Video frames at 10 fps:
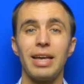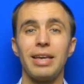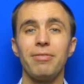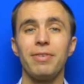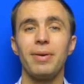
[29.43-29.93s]

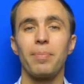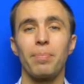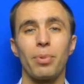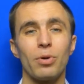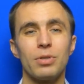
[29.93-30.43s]
if a
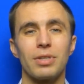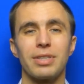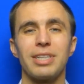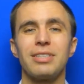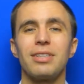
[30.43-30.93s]
person
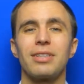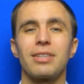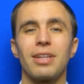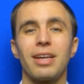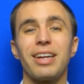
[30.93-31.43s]
doesn't
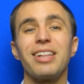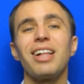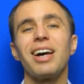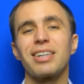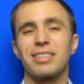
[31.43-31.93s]

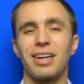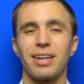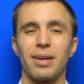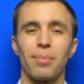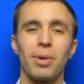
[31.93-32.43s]
relax
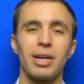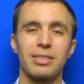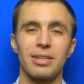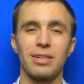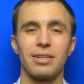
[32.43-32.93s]
eye
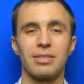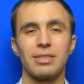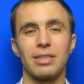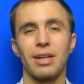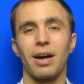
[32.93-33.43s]
muscle,
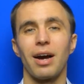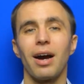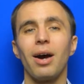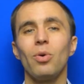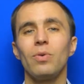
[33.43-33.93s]
then
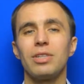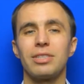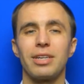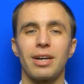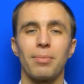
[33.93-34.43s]
how will
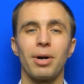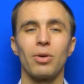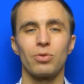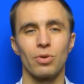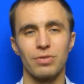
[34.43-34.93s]
they come
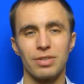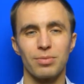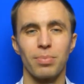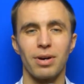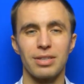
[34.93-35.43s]
out of the
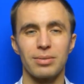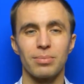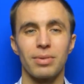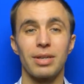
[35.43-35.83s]
spasm?